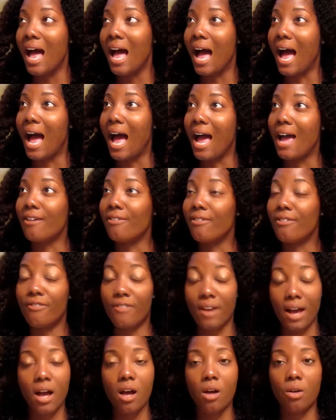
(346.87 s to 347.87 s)
I have
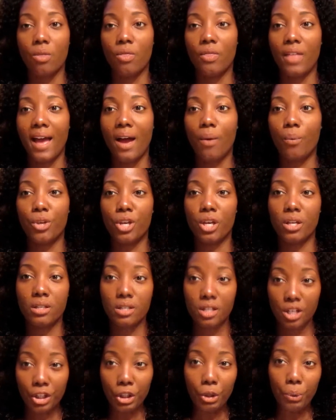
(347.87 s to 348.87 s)
found that when you're
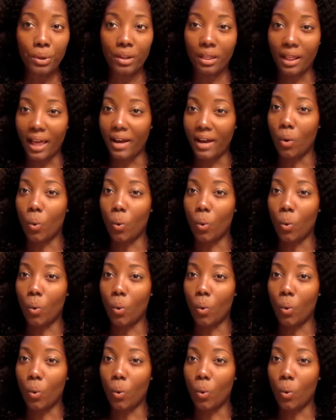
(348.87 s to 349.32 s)
dealing with like